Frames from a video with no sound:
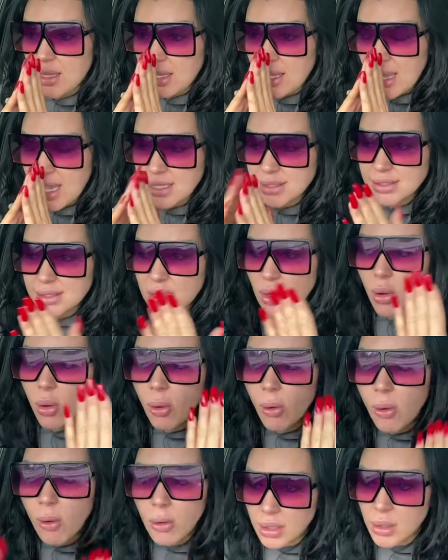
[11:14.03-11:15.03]
as a
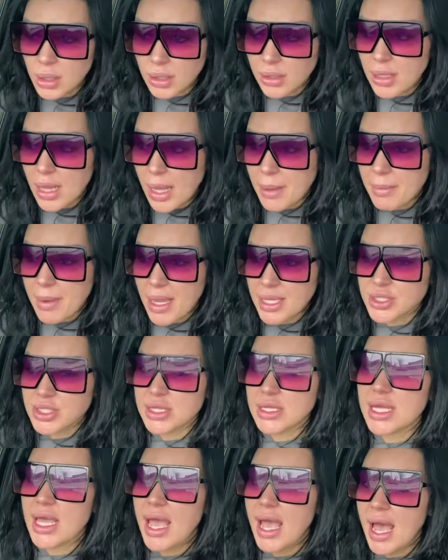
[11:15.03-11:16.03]
whole. I'm
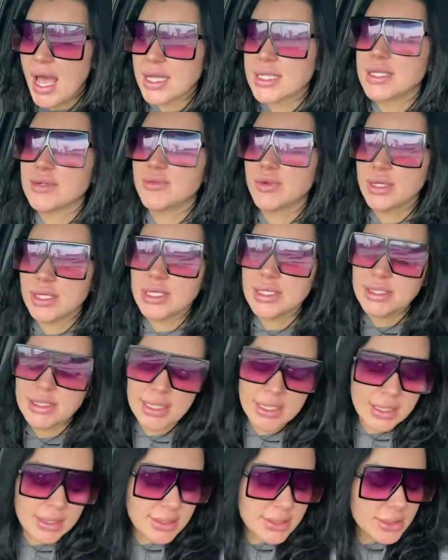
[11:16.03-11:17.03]
bashing the act of what he
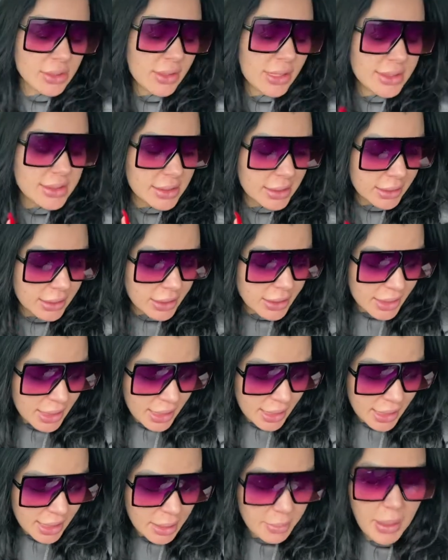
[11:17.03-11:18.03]
did. So let's clear
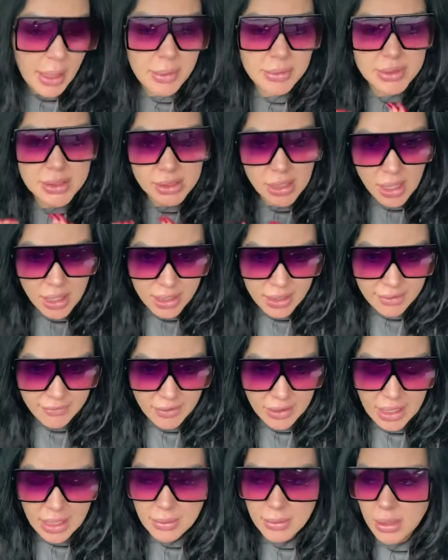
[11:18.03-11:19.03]
that up. I'm sorry if
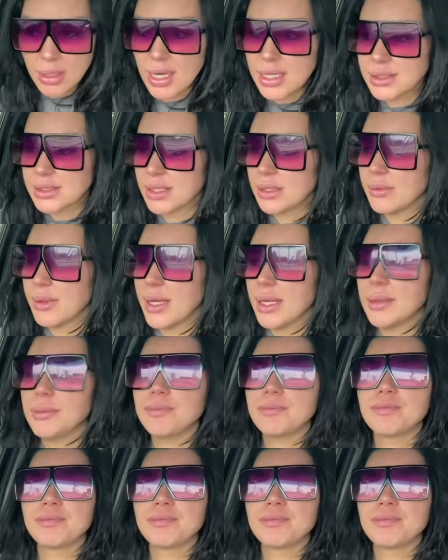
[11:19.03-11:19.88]
it came across that way.